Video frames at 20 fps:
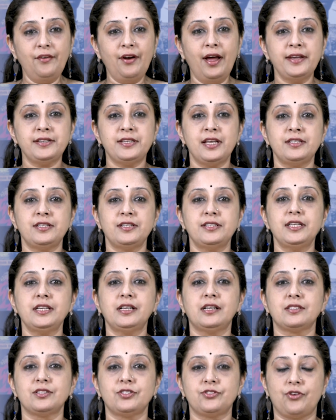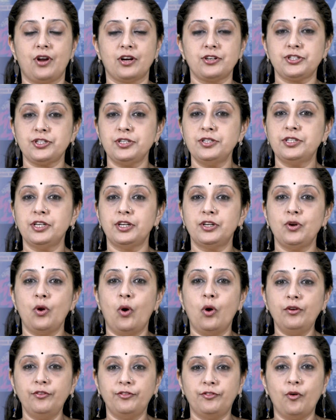identity construction did
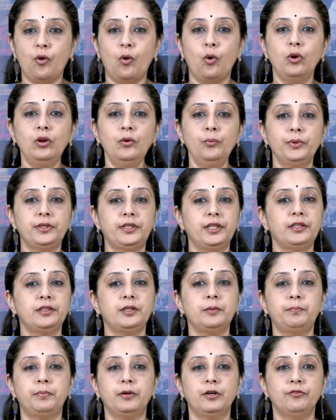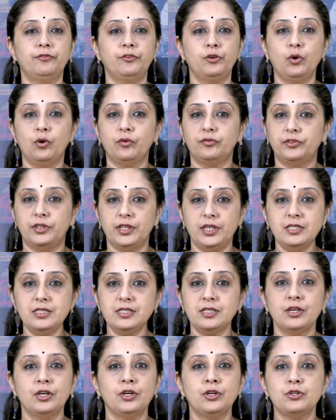not fall within the purview of
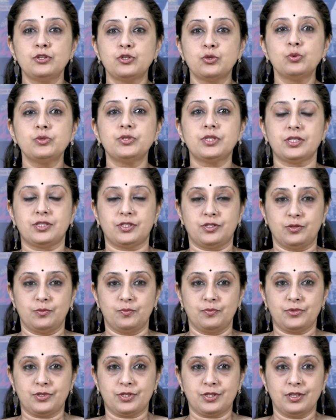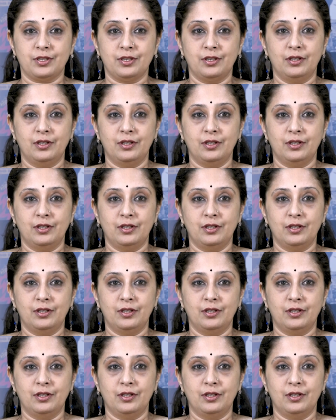these two systems.